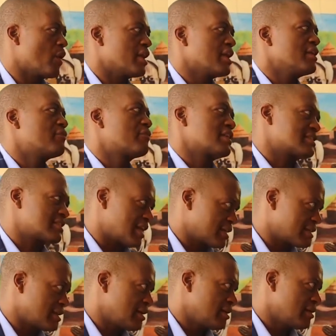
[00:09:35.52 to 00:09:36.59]
on
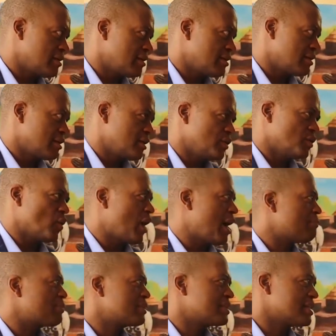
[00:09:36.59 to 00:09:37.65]
infrastructure. Your
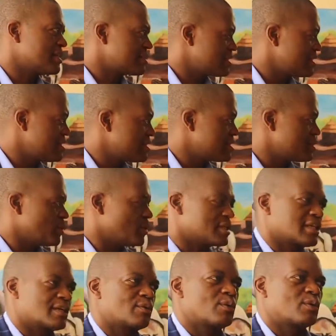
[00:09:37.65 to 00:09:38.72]
applications, your
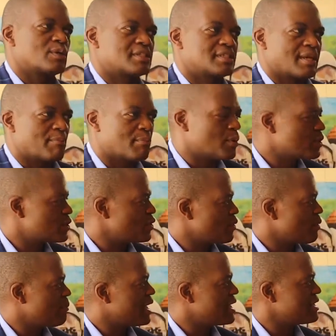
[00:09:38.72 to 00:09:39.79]
technology support,
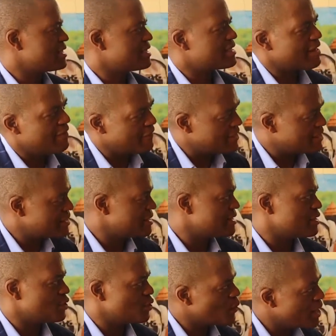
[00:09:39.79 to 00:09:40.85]
your managed
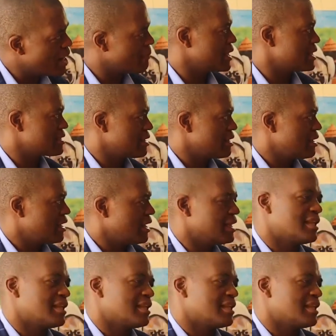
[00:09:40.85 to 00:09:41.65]
services, you name it.